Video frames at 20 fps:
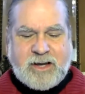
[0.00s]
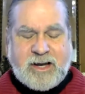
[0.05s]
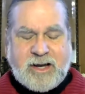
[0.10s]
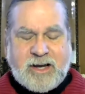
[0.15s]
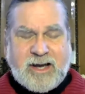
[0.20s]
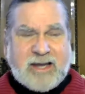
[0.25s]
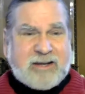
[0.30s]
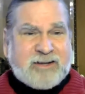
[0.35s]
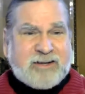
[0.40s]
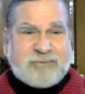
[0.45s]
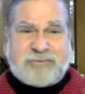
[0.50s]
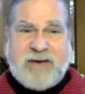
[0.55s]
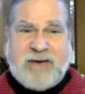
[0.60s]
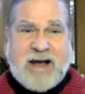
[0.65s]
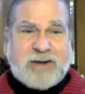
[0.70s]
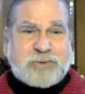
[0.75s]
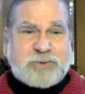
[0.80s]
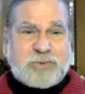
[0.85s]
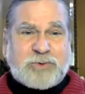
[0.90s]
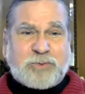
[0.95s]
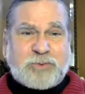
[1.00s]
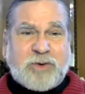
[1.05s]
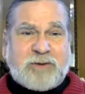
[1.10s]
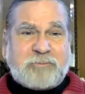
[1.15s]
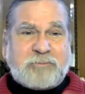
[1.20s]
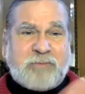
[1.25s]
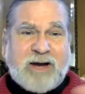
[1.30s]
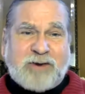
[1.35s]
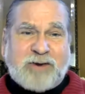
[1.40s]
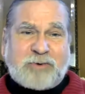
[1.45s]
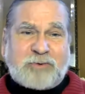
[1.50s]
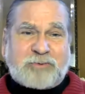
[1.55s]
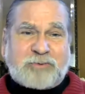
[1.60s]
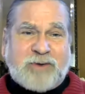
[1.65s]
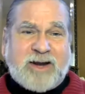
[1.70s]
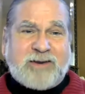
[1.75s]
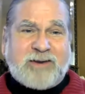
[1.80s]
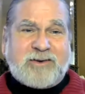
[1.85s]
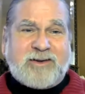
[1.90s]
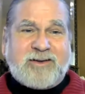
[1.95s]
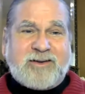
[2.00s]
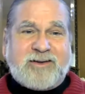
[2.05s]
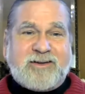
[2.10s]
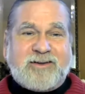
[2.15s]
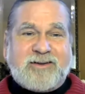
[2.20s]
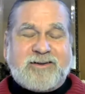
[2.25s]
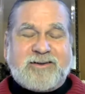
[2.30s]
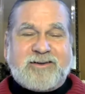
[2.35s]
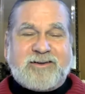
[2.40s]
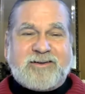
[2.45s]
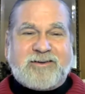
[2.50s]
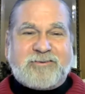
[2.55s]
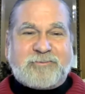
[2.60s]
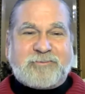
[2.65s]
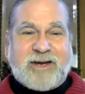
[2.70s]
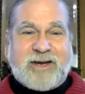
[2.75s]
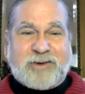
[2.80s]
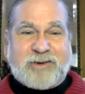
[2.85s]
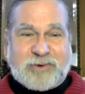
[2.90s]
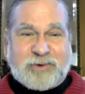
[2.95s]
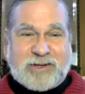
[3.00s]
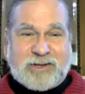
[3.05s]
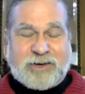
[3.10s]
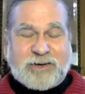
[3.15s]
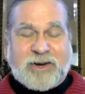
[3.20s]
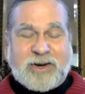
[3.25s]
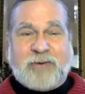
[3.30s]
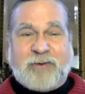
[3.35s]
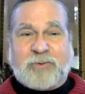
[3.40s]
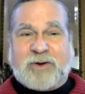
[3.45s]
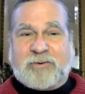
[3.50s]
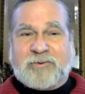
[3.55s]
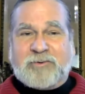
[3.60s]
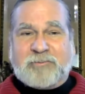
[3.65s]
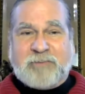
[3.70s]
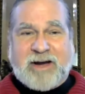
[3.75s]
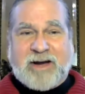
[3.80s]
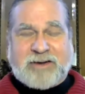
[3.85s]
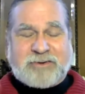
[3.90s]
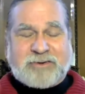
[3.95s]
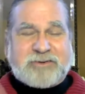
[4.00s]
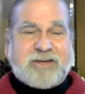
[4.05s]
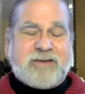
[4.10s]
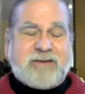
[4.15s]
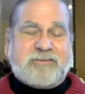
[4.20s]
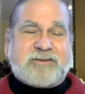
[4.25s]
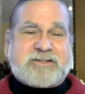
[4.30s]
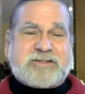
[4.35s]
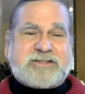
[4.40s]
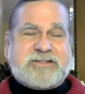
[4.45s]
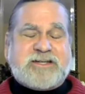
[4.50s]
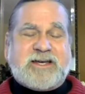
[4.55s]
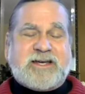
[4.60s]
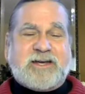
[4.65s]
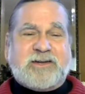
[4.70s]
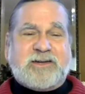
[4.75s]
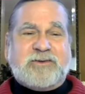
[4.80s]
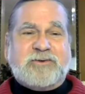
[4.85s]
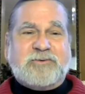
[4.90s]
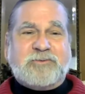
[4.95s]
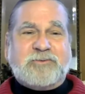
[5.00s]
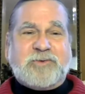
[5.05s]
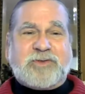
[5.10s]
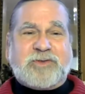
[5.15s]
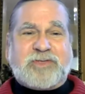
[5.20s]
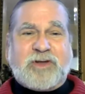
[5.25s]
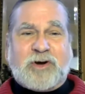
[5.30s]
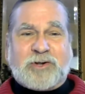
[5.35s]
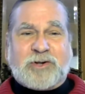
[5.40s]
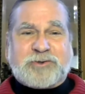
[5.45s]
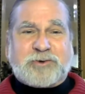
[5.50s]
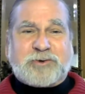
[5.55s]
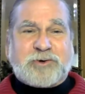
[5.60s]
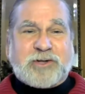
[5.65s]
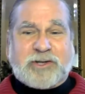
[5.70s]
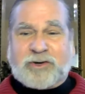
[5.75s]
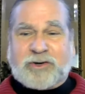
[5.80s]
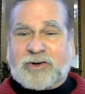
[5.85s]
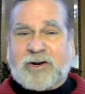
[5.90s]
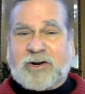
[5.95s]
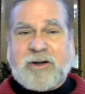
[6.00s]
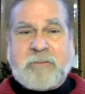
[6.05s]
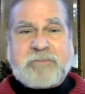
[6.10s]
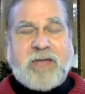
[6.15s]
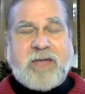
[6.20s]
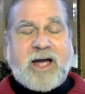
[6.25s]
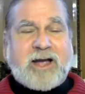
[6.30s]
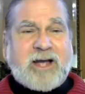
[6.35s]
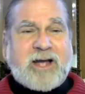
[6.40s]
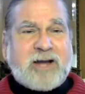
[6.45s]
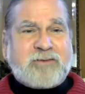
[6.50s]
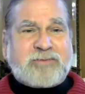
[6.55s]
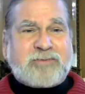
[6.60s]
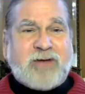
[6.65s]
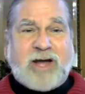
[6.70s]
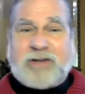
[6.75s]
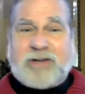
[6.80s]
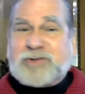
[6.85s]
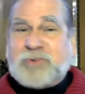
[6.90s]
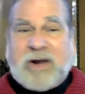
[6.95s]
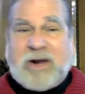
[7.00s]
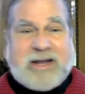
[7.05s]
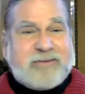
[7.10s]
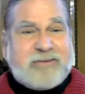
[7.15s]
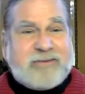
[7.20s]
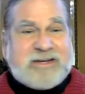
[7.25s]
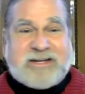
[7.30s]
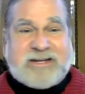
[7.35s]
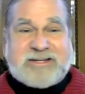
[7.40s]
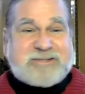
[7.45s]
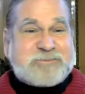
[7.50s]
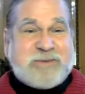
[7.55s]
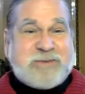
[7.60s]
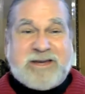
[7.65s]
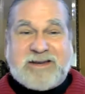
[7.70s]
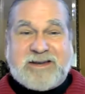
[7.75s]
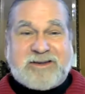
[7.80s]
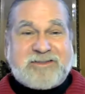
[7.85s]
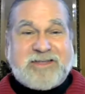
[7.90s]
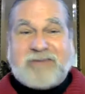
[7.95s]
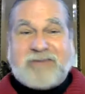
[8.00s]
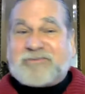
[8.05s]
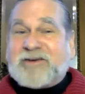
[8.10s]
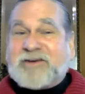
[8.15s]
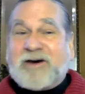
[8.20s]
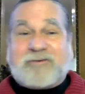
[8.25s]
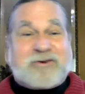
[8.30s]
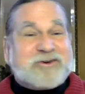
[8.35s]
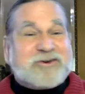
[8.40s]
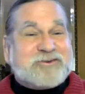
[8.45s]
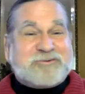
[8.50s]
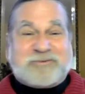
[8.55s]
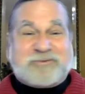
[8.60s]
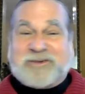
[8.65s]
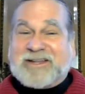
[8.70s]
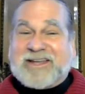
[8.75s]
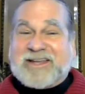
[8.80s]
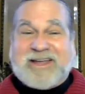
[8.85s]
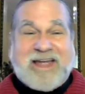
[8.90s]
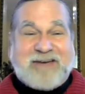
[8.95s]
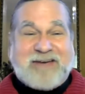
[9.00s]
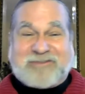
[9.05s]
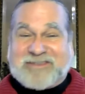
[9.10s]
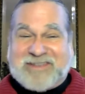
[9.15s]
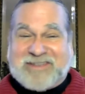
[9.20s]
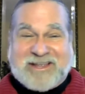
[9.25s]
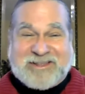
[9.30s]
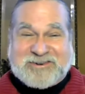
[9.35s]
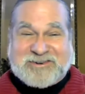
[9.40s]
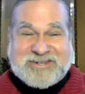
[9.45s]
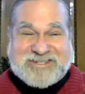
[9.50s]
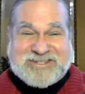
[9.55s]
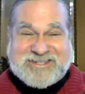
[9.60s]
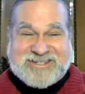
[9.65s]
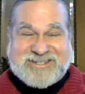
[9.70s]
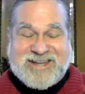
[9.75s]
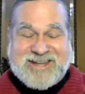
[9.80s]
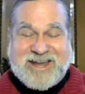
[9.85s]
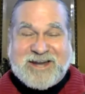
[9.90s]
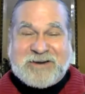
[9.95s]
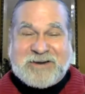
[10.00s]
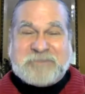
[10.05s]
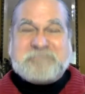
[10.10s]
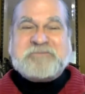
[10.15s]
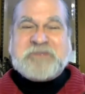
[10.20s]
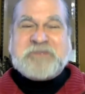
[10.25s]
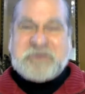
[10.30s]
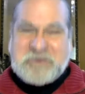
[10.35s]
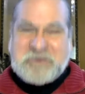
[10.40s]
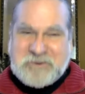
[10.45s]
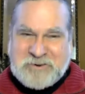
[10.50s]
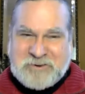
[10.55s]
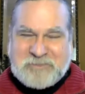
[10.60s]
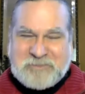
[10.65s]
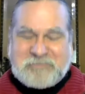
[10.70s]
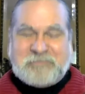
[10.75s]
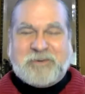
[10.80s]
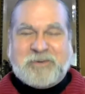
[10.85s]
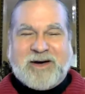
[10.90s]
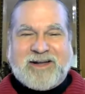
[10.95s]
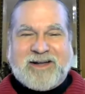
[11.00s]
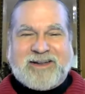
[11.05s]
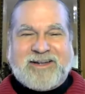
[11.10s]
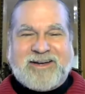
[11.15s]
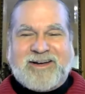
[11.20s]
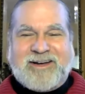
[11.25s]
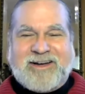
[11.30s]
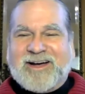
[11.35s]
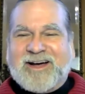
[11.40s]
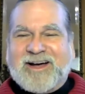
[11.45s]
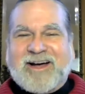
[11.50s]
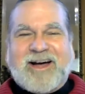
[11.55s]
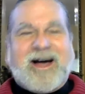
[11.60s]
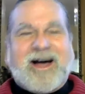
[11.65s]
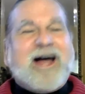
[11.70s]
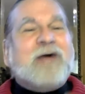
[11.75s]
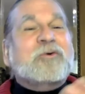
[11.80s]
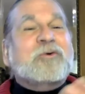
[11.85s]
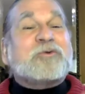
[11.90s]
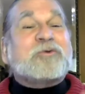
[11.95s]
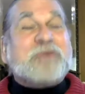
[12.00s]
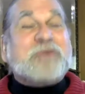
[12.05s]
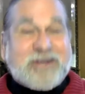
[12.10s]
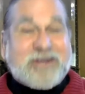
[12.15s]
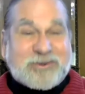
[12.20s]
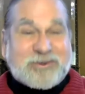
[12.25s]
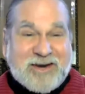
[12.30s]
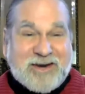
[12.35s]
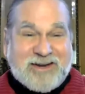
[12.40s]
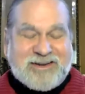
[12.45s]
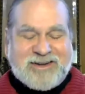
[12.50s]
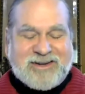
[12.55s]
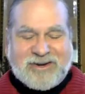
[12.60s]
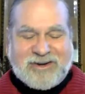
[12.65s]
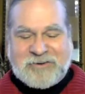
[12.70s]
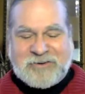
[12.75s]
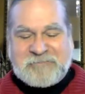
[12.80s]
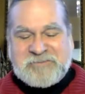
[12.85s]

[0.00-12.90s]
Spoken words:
And in fact, with what Michael Wright read earlier and what Michael Davis did with the altar earlier, I kind of thought, do I even need to speak? They've covered really everything there is to say, but I will reiterate here.